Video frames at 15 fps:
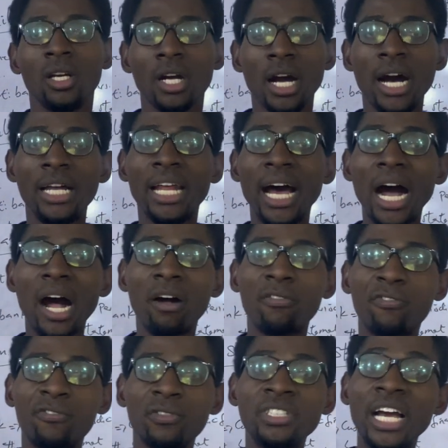and I
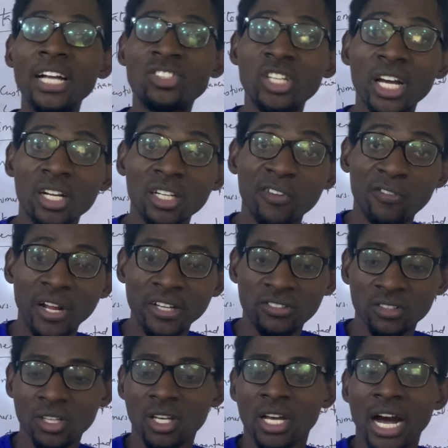have their check leaflet,
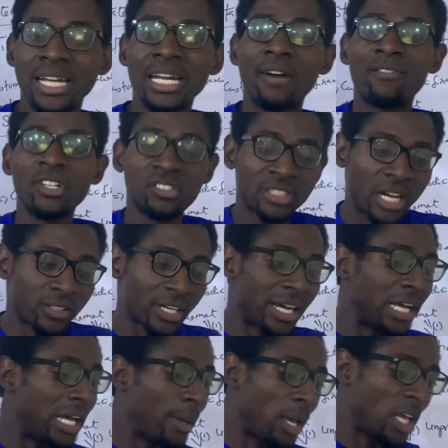and I've written out
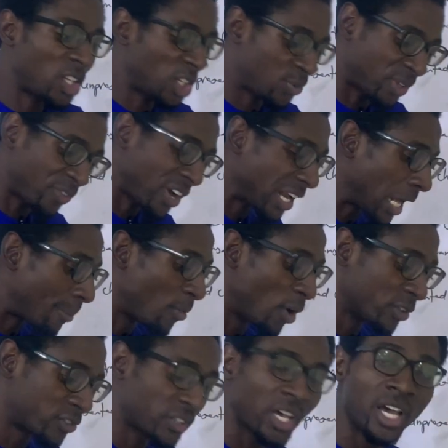a specific amount,
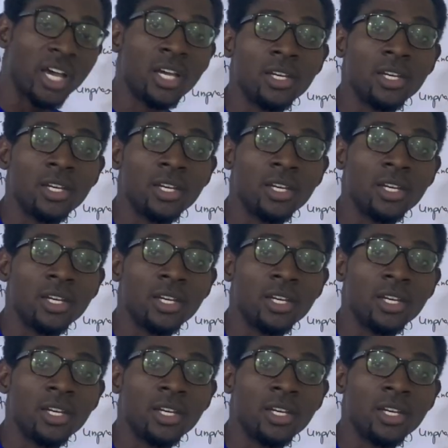say